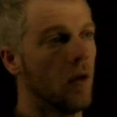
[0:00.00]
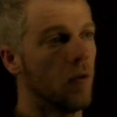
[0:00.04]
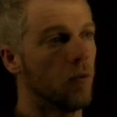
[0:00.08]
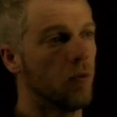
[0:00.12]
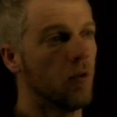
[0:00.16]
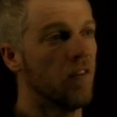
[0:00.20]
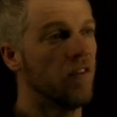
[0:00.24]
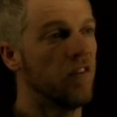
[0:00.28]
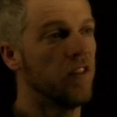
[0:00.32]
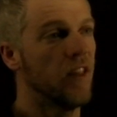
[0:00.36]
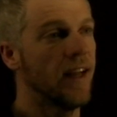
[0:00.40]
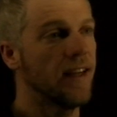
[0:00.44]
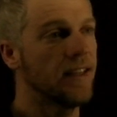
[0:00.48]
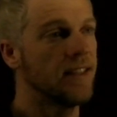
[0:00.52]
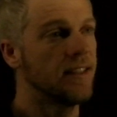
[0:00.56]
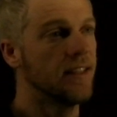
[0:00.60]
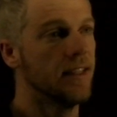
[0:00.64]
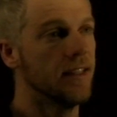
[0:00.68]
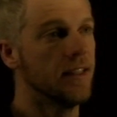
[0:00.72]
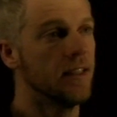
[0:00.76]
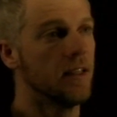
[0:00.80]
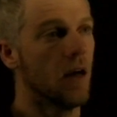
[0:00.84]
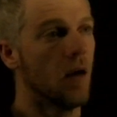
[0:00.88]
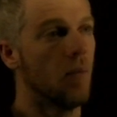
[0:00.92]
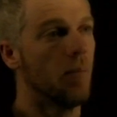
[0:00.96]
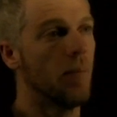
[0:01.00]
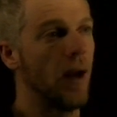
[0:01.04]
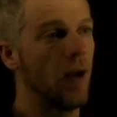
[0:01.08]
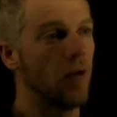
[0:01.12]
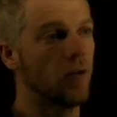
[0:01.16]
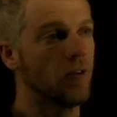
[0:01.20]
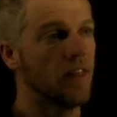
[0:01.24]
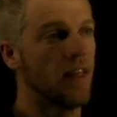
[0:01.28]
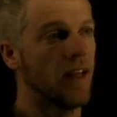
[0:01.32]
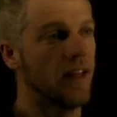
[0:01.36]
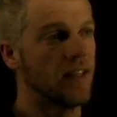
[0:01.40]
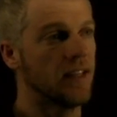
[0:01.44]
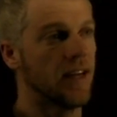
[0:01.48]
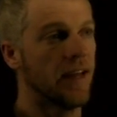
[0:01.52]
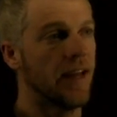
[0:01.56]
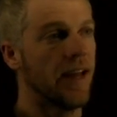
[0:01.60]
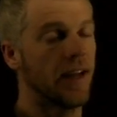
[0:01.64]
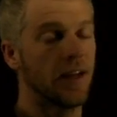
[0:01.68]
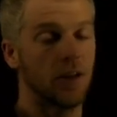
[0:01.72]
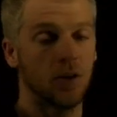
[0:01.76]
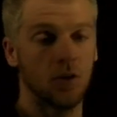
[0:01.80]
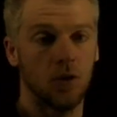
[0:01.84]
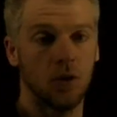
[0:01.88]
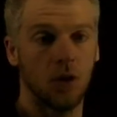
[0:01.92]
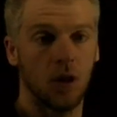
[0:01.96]
reflected about that
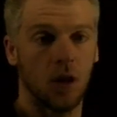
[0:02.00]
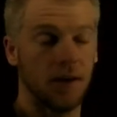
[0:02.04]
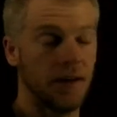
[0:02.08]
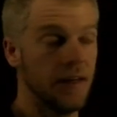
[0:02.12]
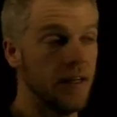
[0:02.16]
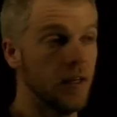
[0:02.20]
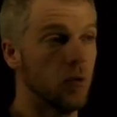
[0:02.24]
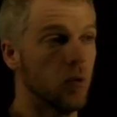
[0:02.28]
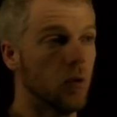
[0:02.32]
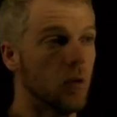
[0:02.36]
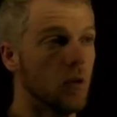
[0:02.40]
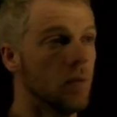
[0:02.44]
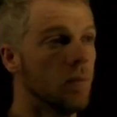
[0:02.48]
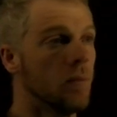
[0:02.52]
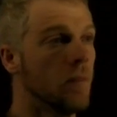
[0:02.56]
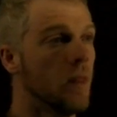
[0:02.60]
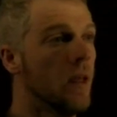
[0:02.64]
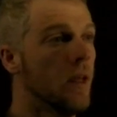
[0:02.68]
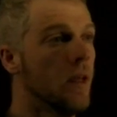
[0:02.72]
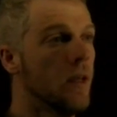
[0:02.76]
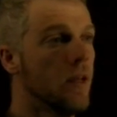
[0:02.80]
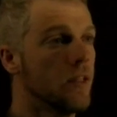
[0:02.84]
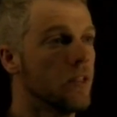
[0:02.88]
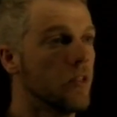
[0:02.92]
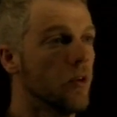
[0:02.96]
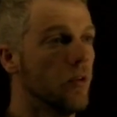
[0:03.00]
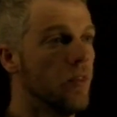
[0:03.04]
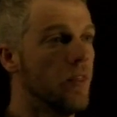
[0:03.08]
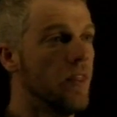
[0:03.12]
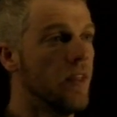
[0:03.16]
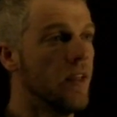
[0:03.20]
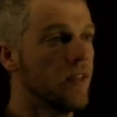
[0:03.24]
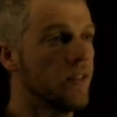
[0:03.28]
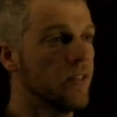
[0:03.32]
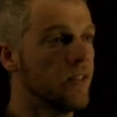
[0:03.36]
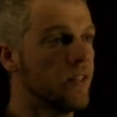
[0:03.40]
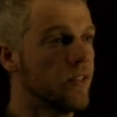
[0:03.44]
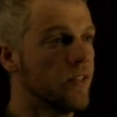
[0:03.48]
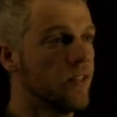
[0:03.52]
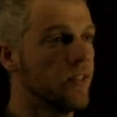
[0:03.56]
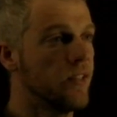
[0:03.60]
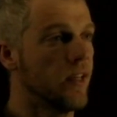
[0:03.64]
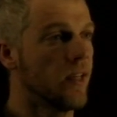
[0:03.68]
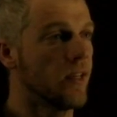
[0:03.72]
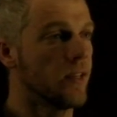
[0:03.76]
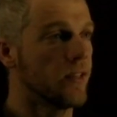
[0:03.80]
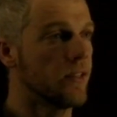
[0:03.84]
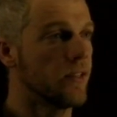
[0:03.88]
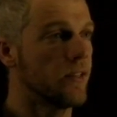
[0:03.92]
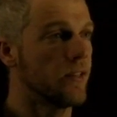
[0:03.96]
diagonal are equal. So this
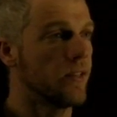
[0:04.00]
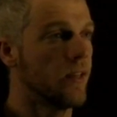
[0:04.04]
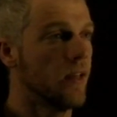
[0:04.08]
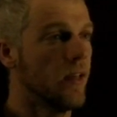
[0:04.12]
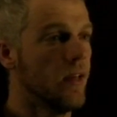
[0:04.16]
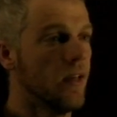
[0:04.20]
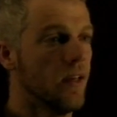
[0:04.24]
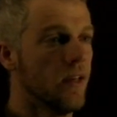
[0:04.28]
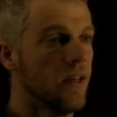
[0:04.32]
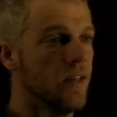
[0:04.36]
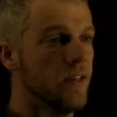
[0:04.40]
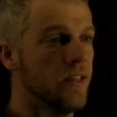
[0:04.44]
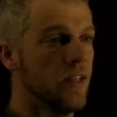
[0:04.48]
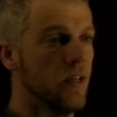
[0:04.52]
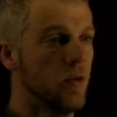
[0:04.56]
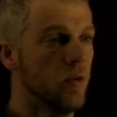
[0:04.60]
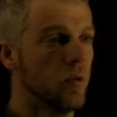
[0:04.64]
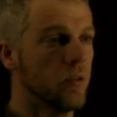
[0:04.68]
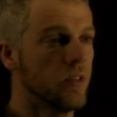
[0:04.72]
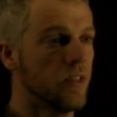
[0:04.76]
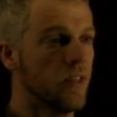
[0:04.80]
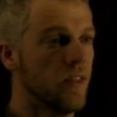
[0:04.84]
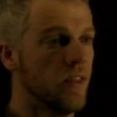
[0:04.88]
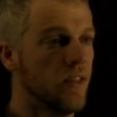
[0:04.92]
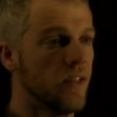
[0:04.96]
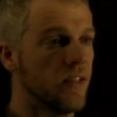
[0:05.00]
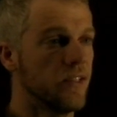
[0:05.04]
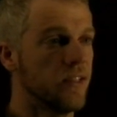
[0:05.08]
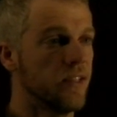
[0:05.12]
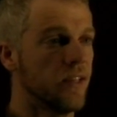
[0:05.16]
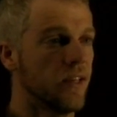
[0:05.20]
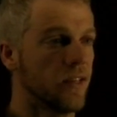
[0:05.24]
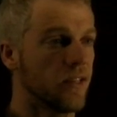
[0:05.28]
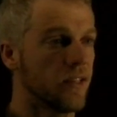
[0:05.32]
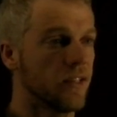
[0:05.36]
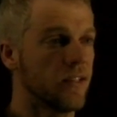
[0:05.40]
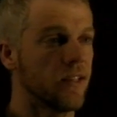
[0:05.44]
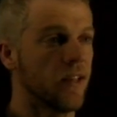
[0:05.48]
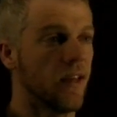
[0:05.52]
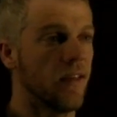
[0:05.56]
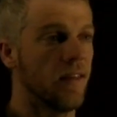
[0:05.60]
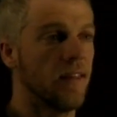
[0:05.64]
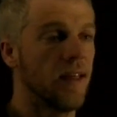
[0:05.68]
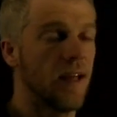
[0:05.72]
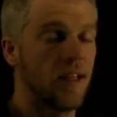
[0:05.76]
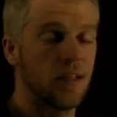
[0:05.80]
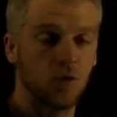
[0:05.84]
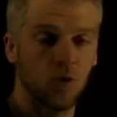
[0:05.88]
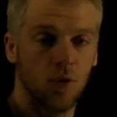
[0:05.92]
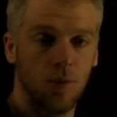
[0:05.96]
6 is equal to this 6, and
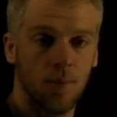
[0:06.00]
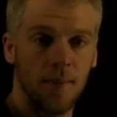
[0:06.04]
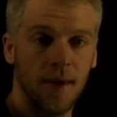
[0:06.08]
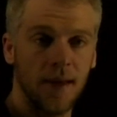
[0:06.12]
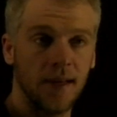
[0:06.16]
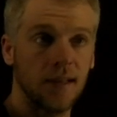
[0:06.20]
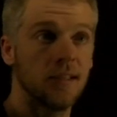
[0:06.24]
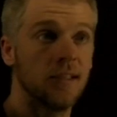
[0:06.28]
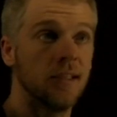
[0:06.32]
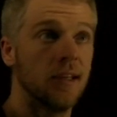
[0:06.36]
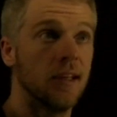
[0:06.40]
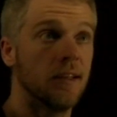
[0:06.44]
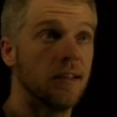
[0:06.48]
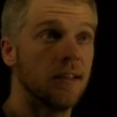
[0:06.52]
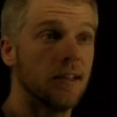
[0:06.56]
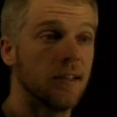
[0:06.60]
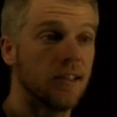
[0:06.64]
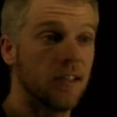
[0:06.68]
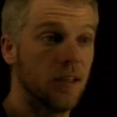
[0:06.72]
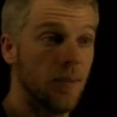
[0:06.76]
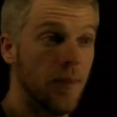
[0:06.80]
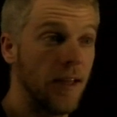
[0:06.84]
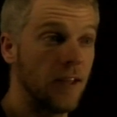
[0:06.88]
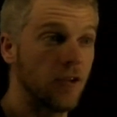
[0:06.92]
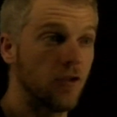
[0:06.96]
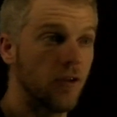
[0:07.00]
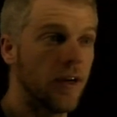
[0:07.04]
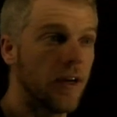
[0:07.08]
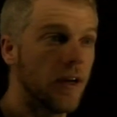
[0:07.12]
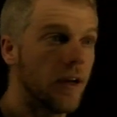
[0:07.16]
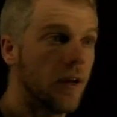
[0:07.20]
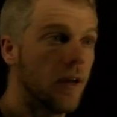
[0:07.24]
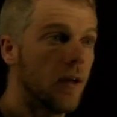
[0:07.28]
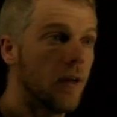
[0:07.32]
that's what makes it symmetric.